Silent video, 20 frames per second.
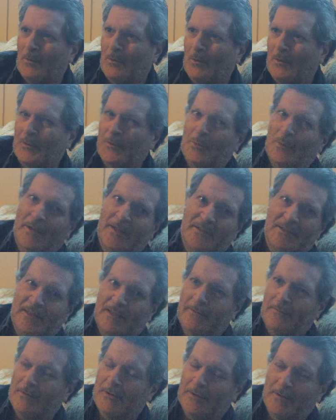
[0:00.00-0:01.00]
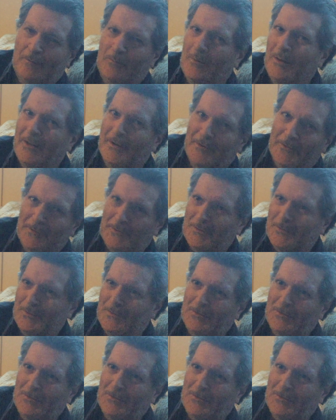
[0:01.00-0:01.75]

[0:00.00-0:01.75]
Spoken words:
or twice every one, or